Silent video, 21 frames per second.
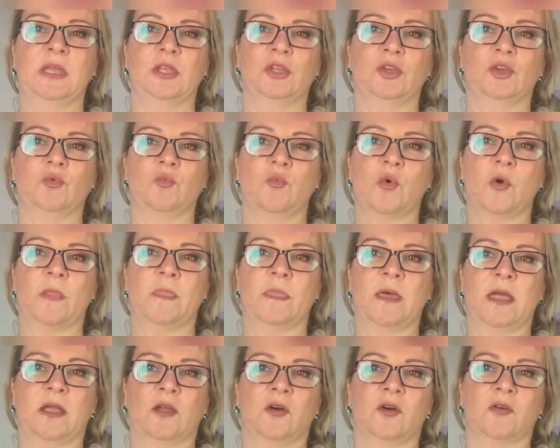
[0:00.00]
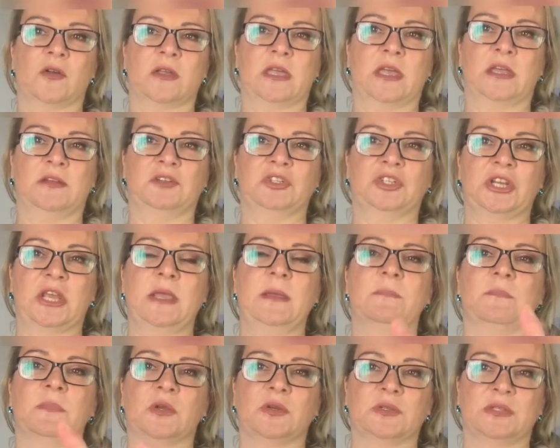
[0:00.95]
you want that concave
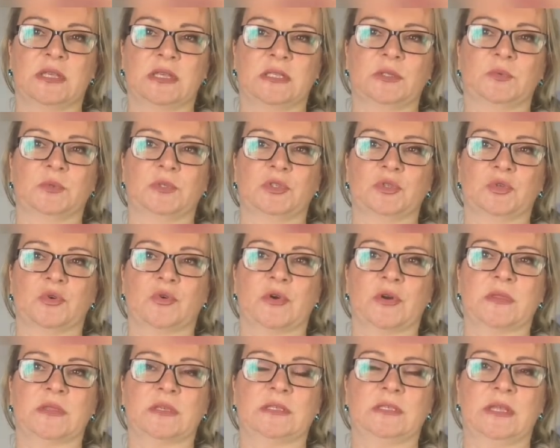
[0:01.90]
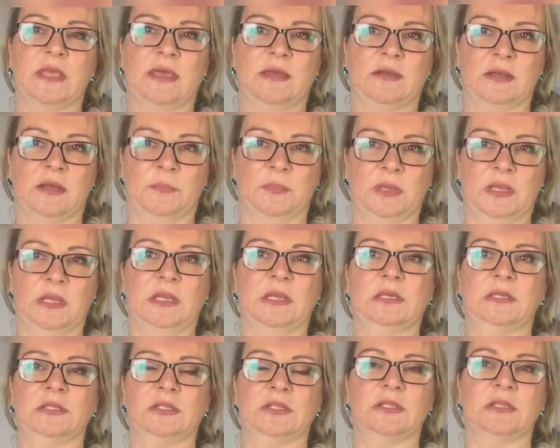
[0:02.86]
shape because that's what's drawing the sound up
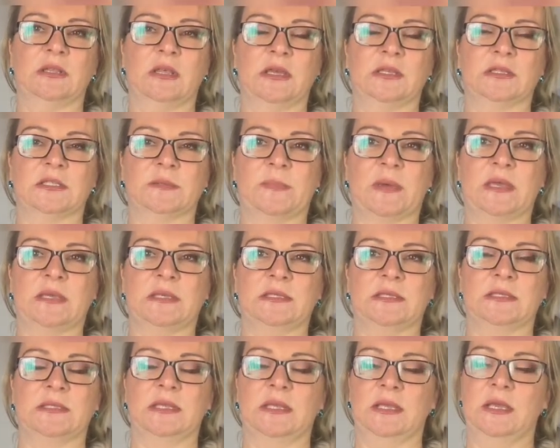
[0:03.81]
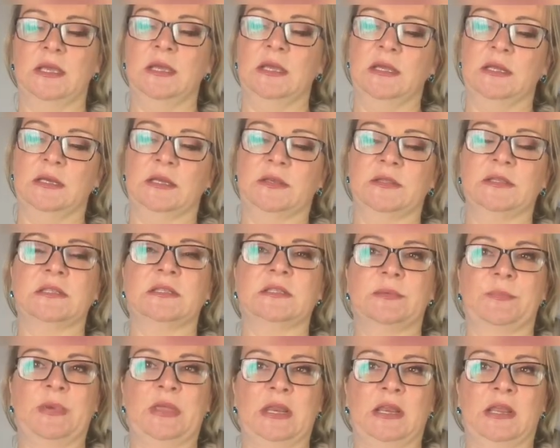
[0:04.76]
into that space. Now this is the
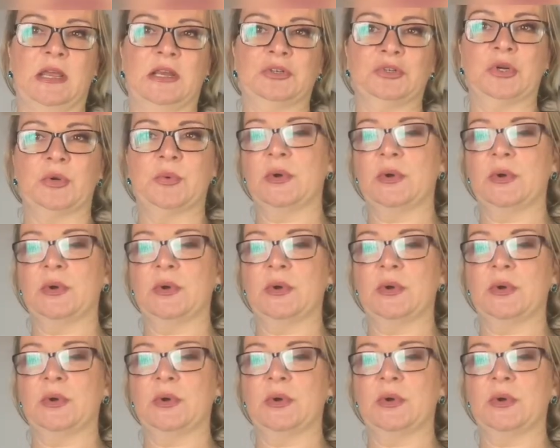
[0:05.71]
pediatric